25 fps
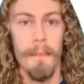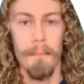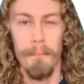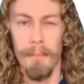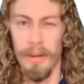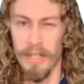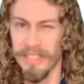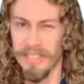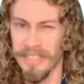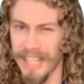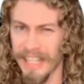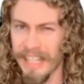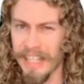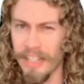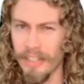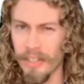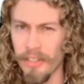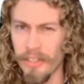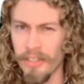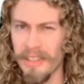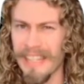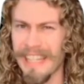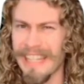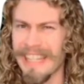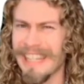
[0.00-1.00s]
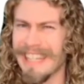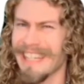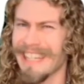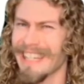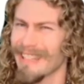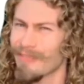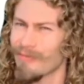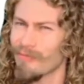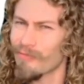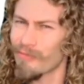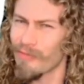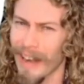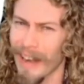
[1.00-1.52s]
Particularly
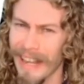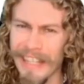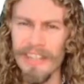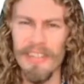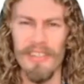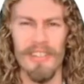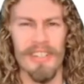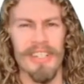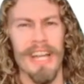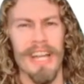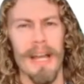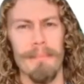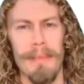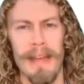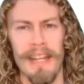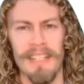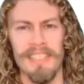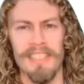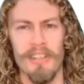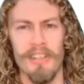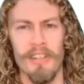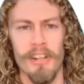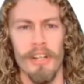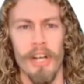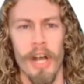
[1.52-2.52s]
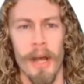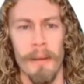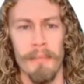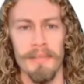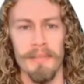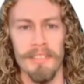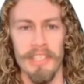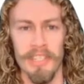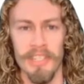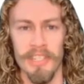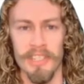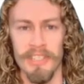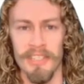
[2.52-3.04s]
irregular gut bacteria
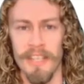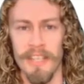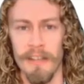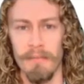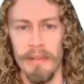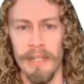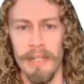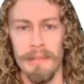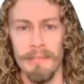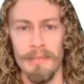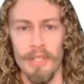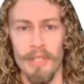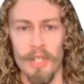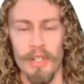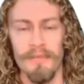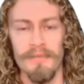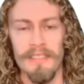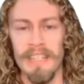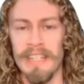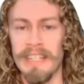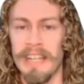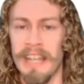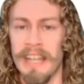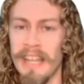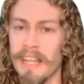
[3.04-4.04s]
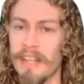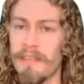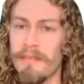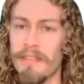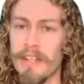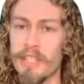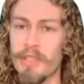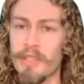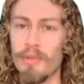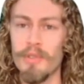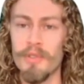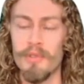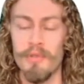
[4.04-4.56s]
compositions have been observed in
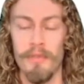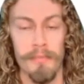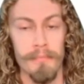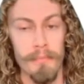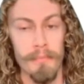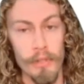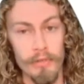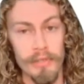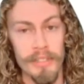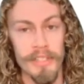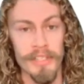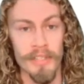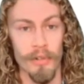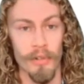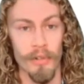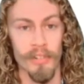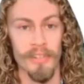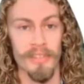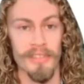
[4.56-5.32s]
individuals with mood disorders